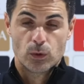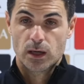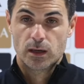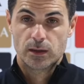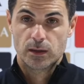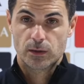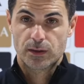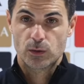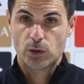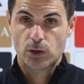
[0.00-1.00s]
Well,
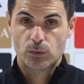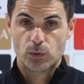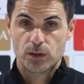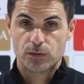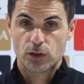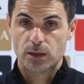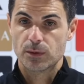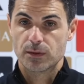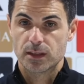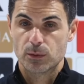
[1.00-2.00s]
I think we've done
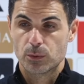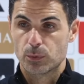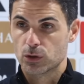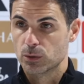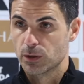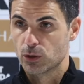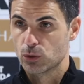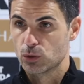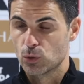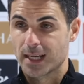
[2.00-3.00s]
everything that we possibly
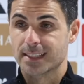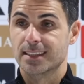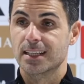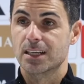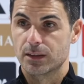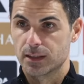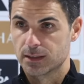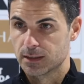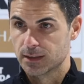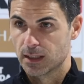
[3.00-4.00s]
could to
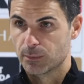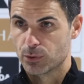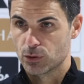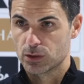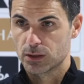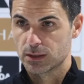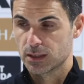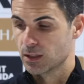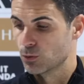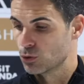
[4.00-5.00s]
accelerate that process,
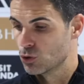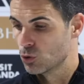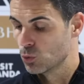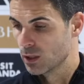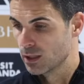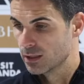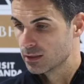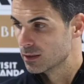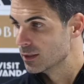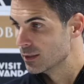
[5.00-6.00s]
and he was so
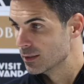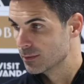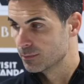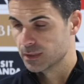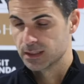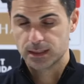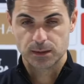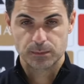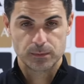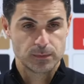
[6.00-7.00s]
willing. The
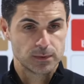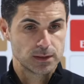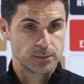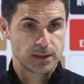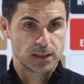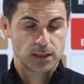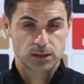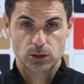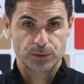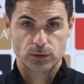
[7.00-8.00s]
team, the
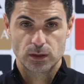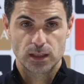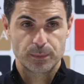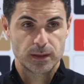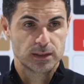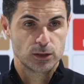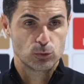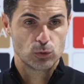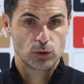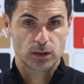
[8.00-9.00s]
medical staff, has done an
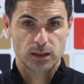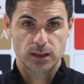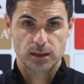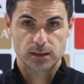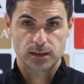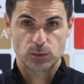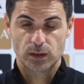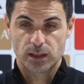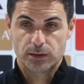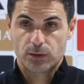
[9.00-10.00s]
amazing work, and
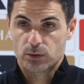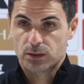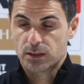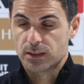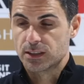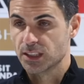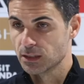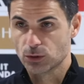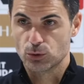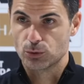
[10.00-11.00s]
we gave ourselves the
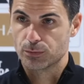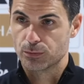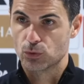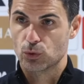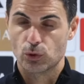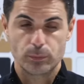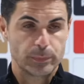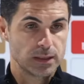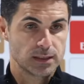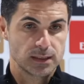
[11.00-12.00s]
chance to
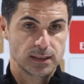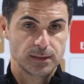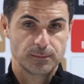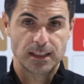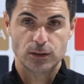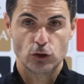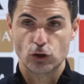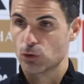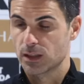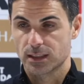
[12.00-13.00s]
compete. I
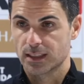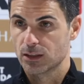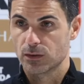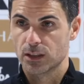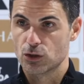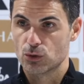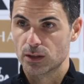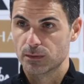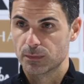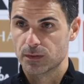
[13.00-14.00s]
don't know the extent of the
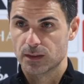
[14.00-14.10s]
injury.